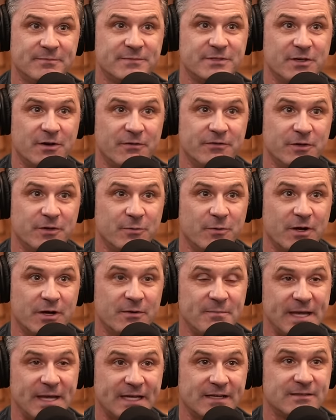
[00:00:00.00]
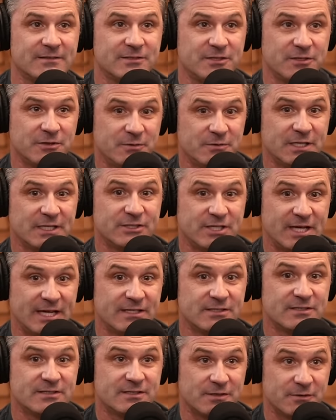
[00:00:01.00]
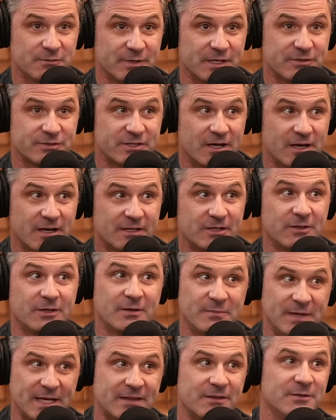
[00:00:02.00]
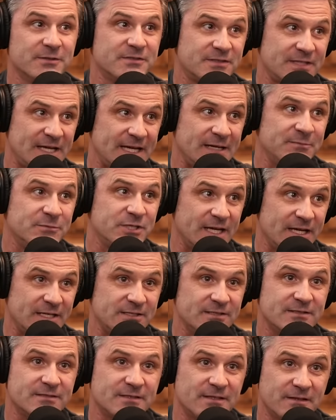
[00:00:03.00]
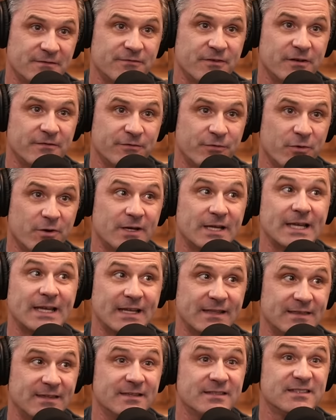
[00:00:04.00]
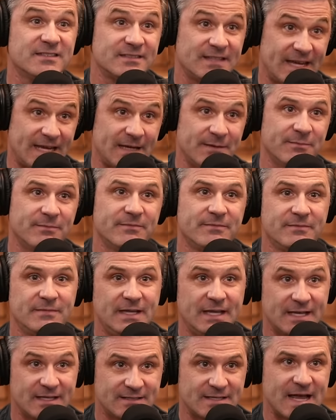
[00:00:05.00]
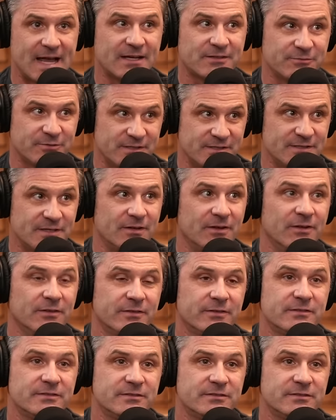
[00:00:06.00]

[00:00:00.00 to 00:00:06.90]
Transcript: So if you want to make tuning changes to the rear shock, you can make those same changes to the front fork and get the same exact result.